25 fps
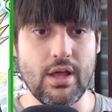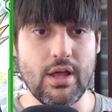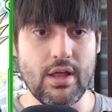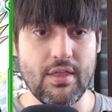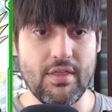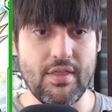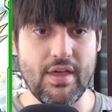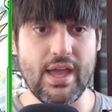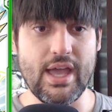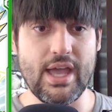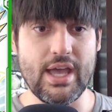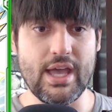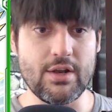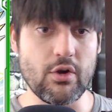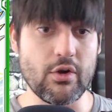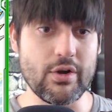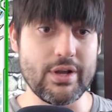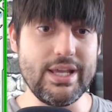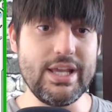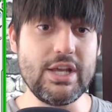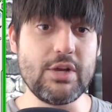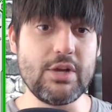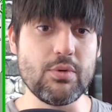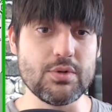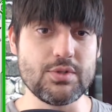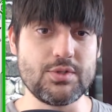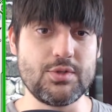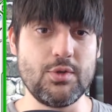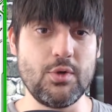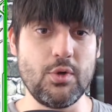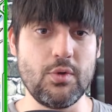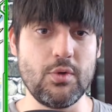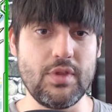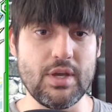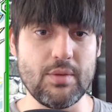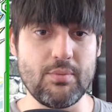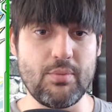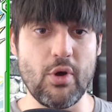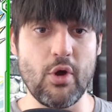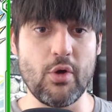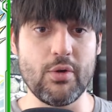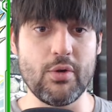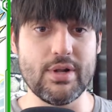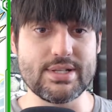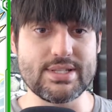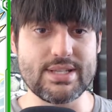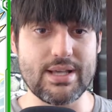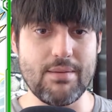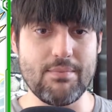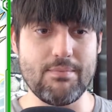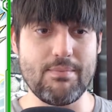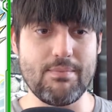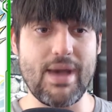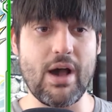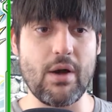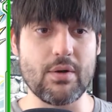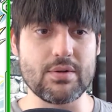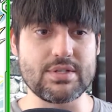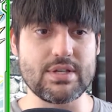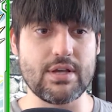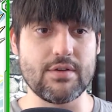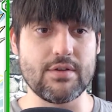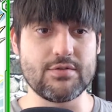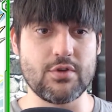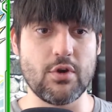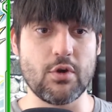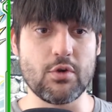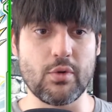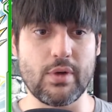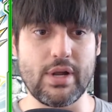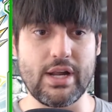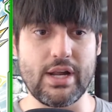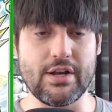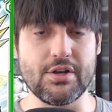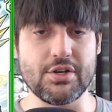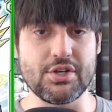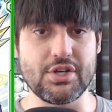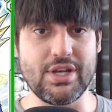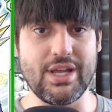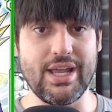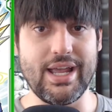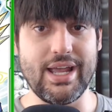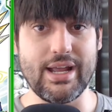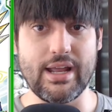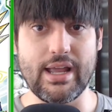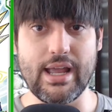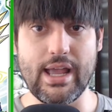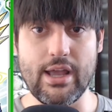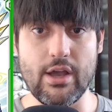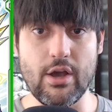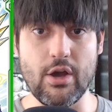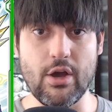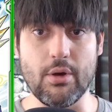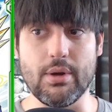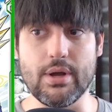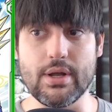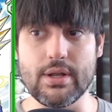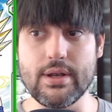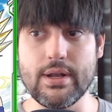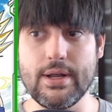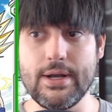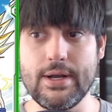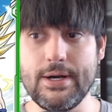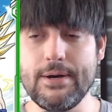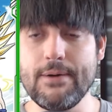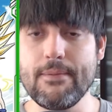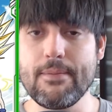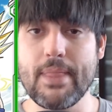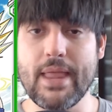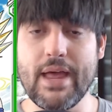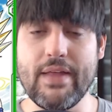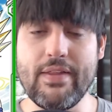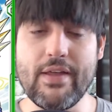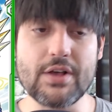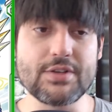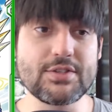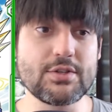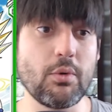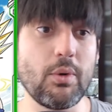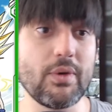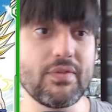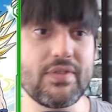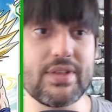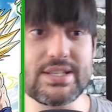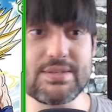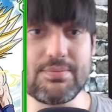than or equal to the opponent's amount of total energy and KO it. And now, so what this